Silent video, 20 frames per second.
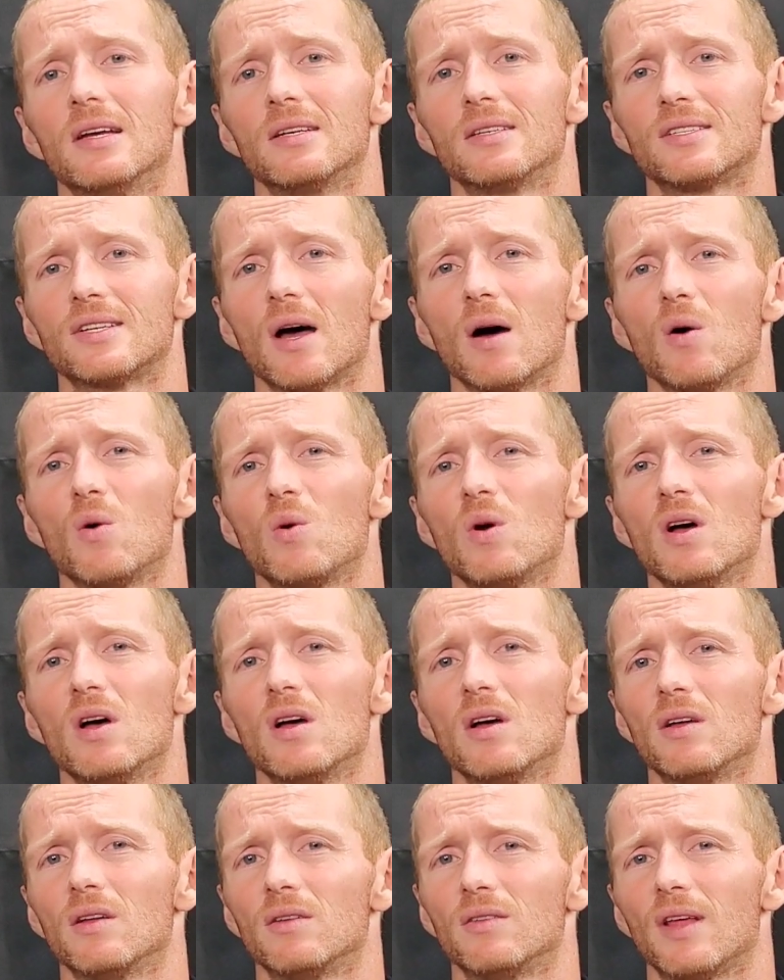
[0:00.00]
So
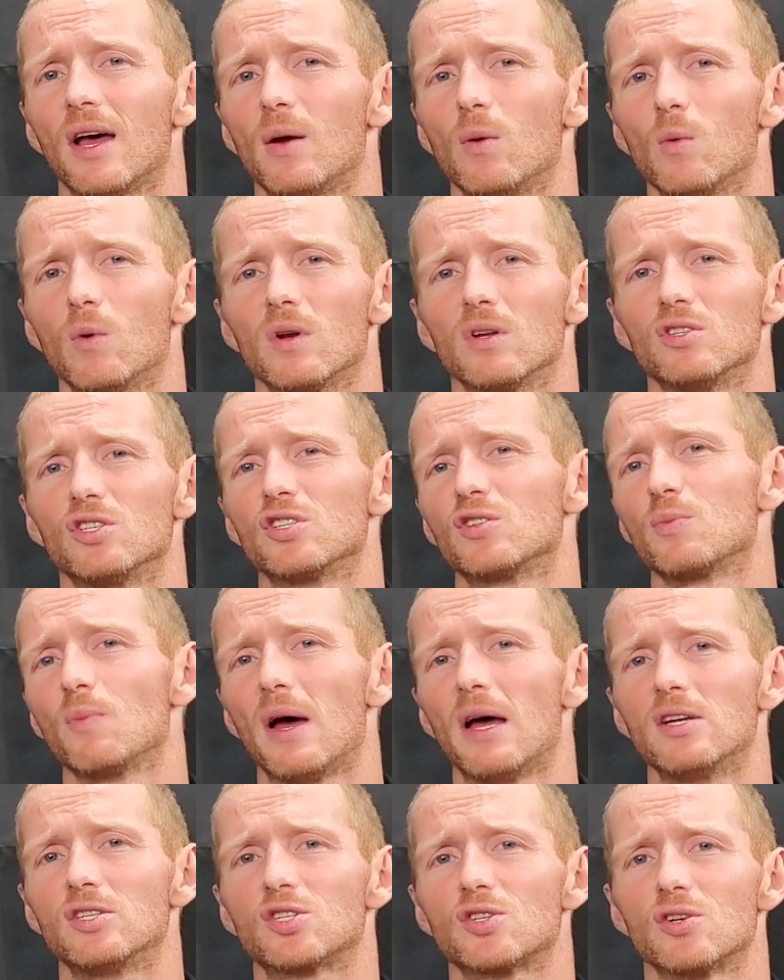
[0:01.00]
they want to just
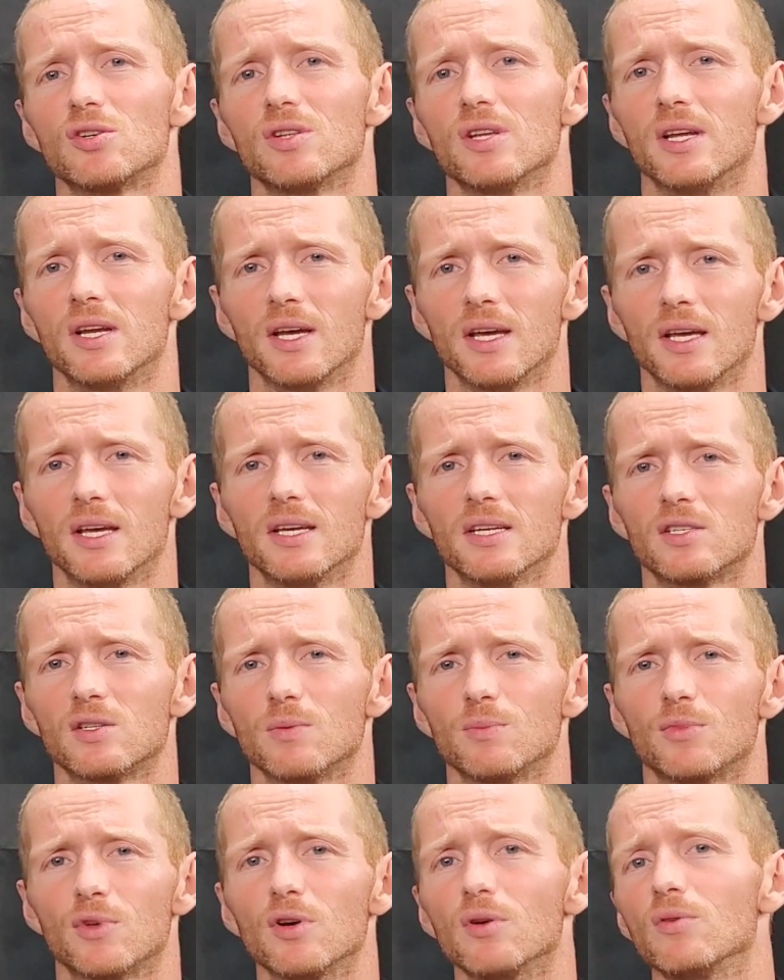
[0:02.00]
make sure that it gets
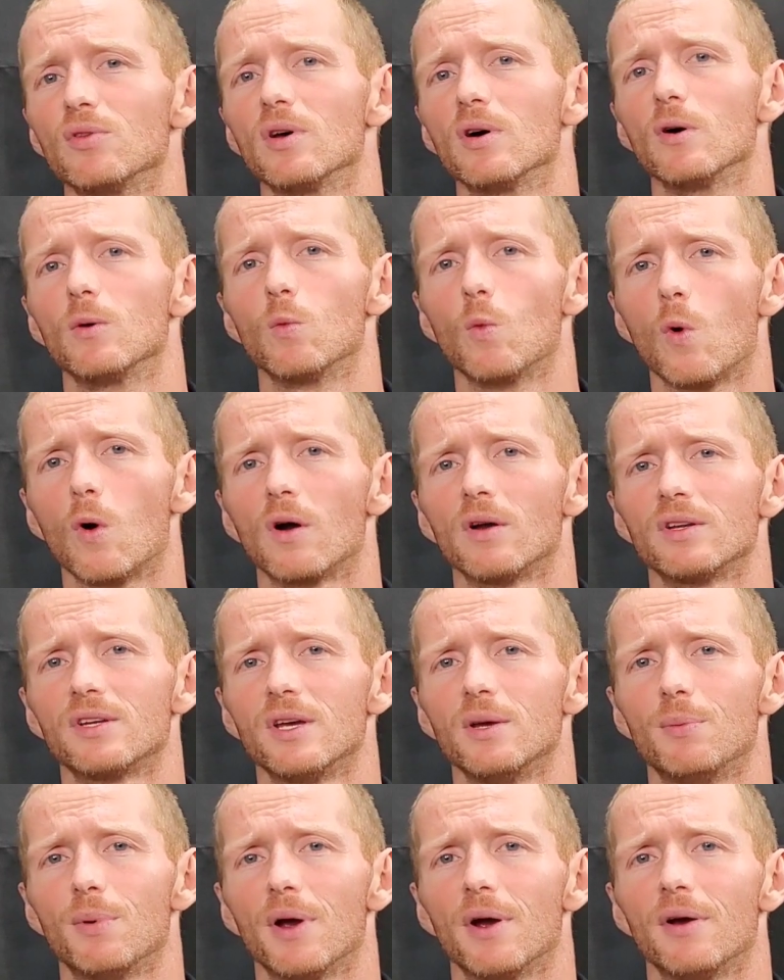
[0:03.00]
them through the
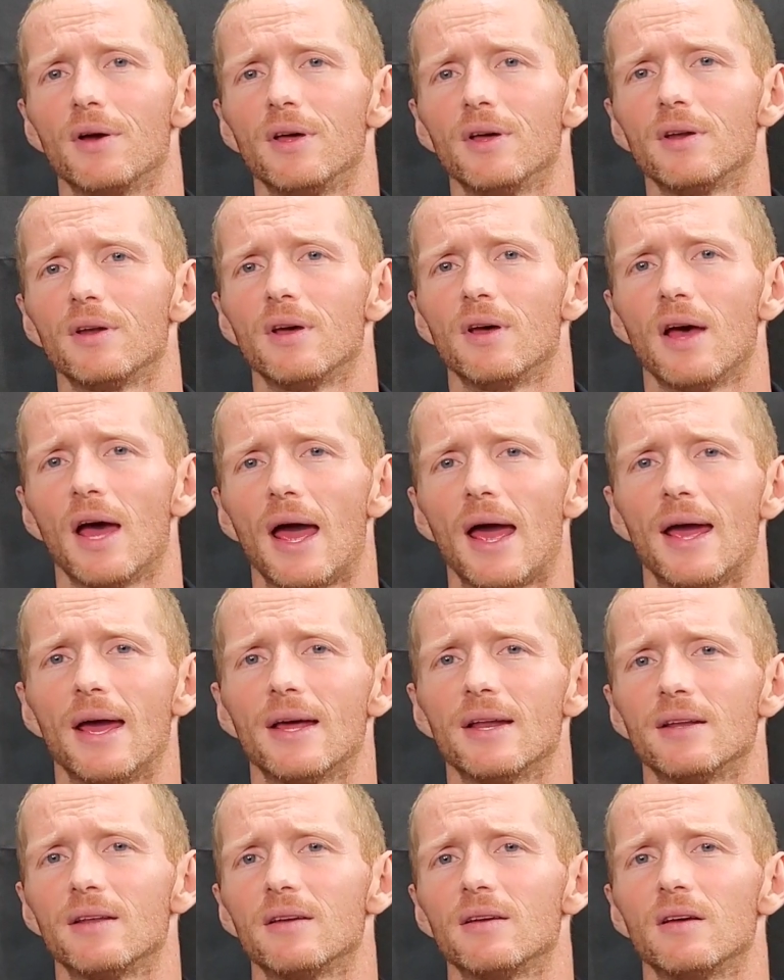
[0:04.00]
warranty period
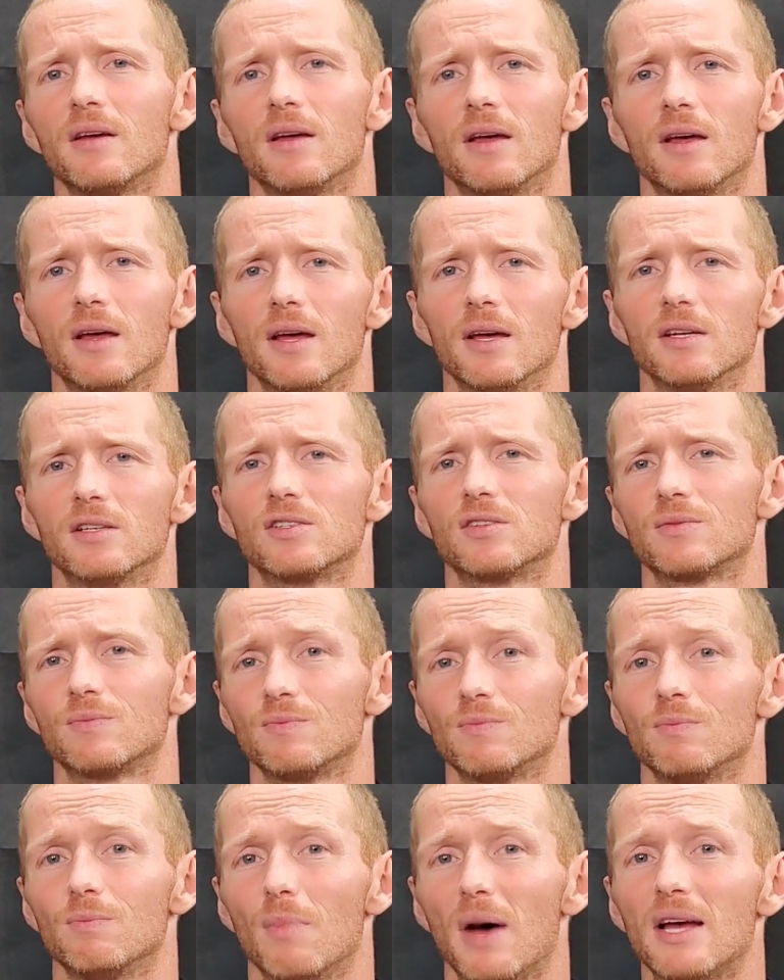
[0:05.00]
and it's
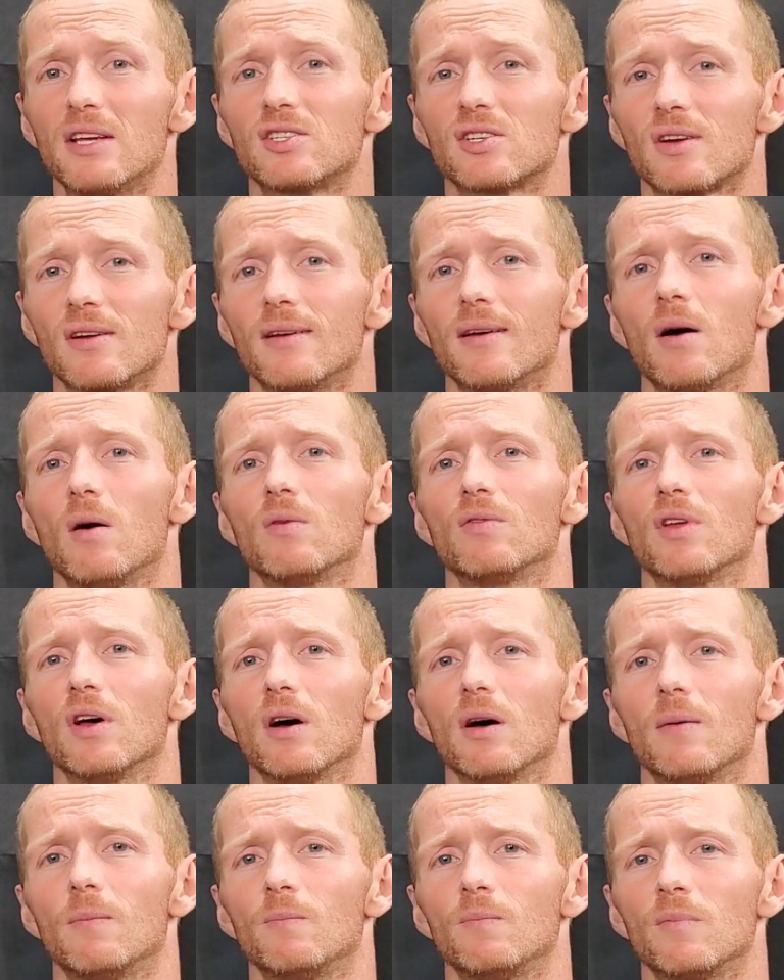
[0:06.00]
basically on
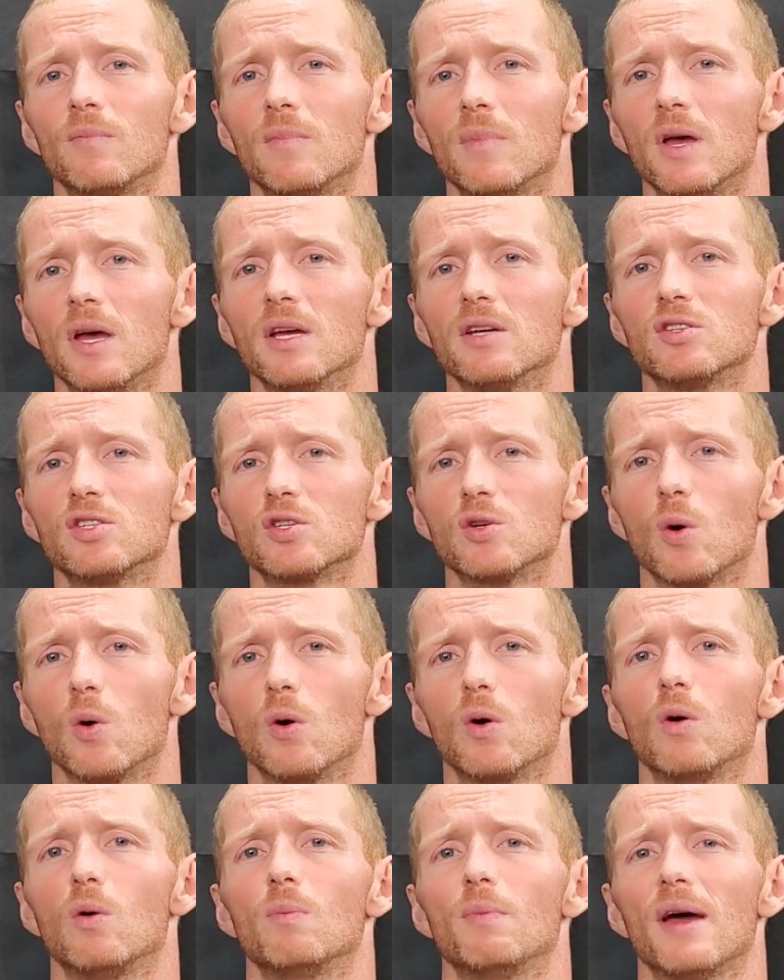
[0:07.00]
the engine
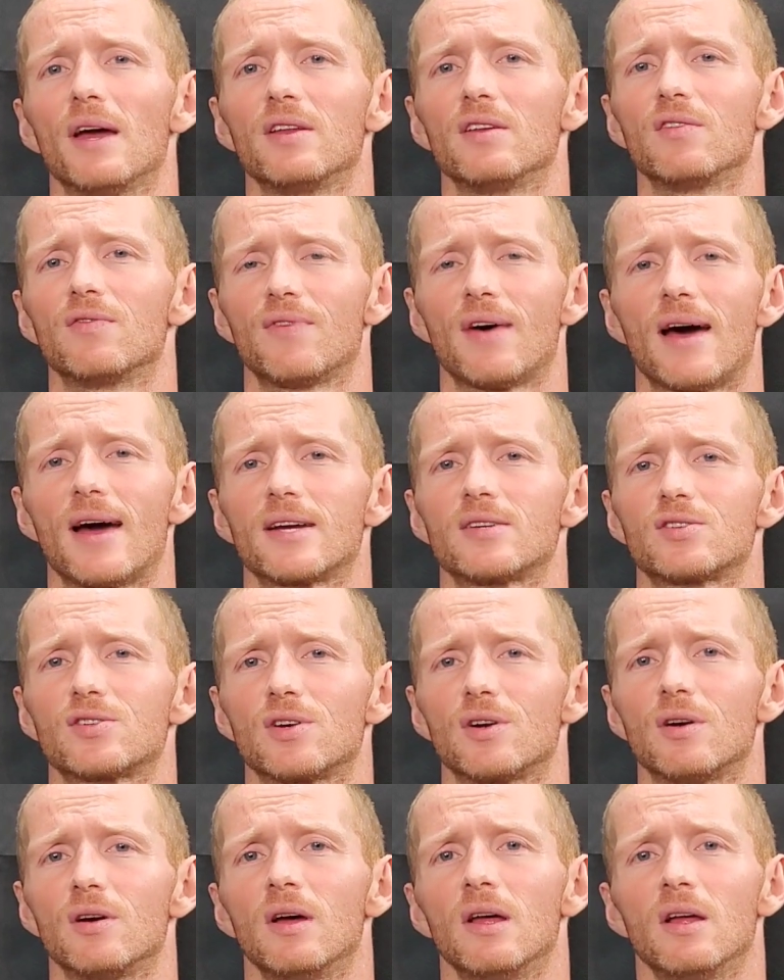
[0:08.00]
oil
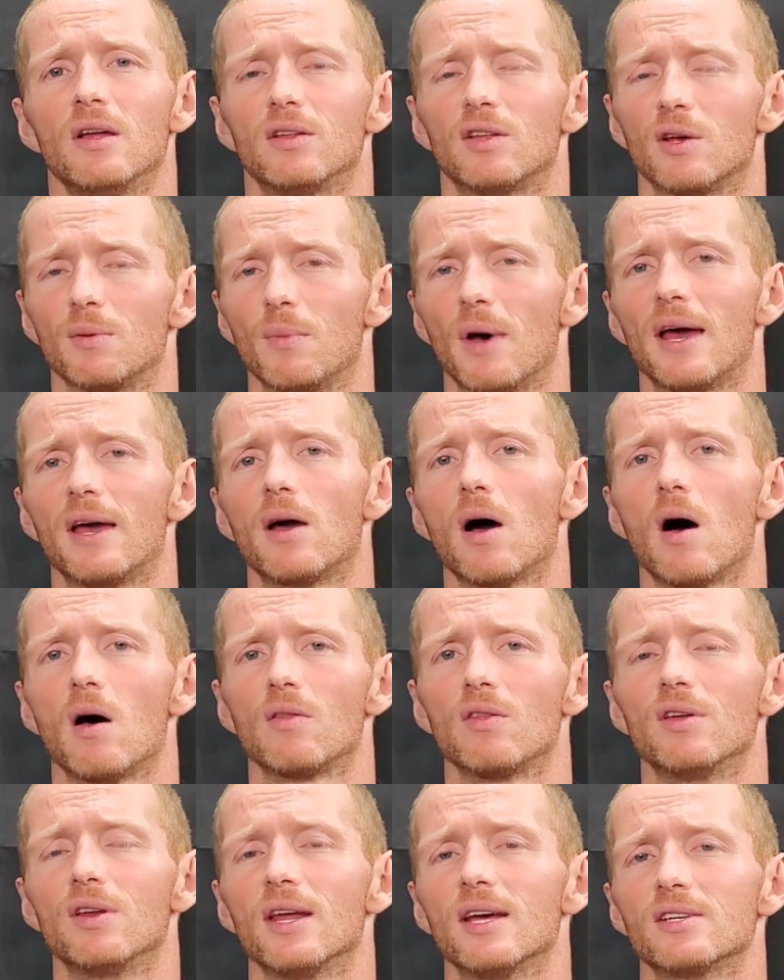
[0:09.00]
manufacturer to make all
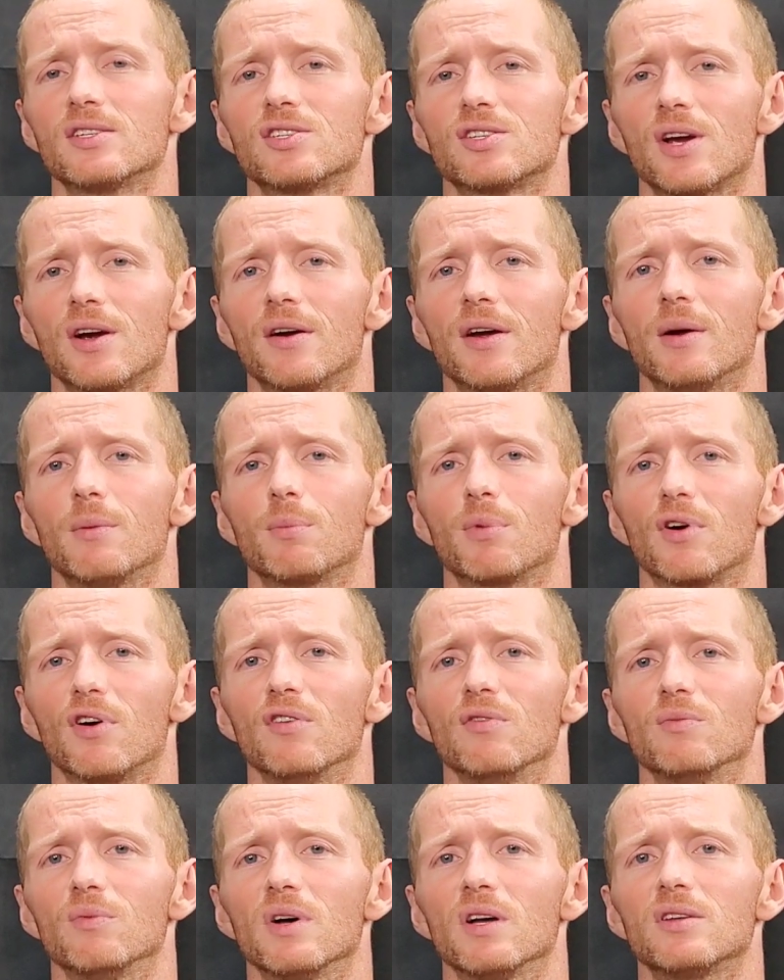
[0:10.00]
the necessary
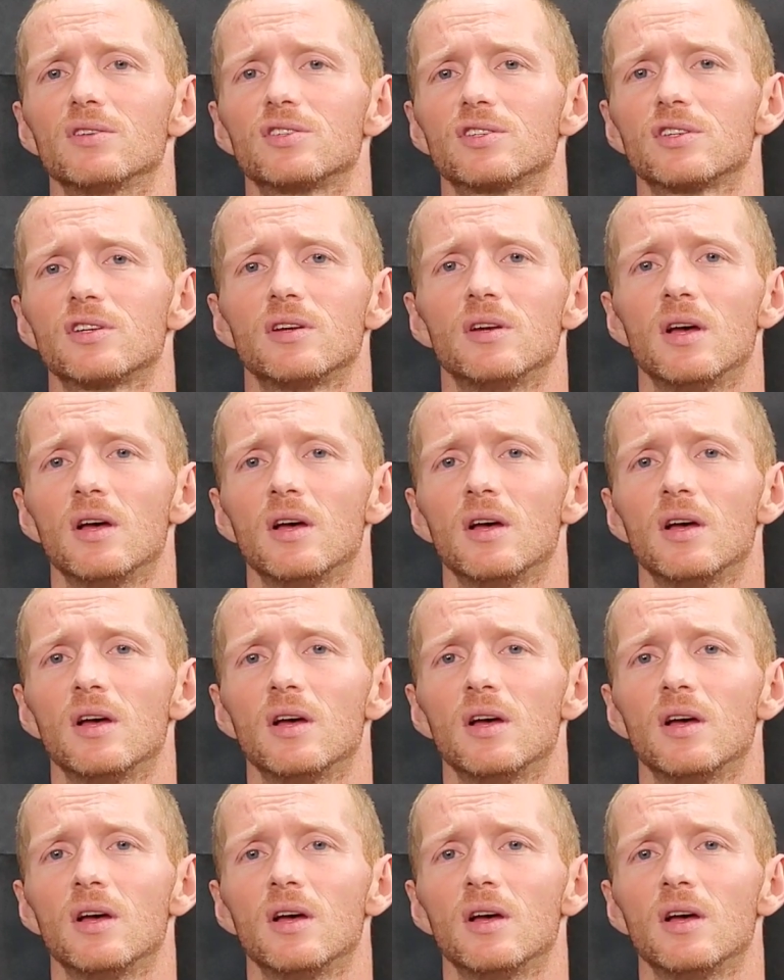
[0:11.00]
improvements.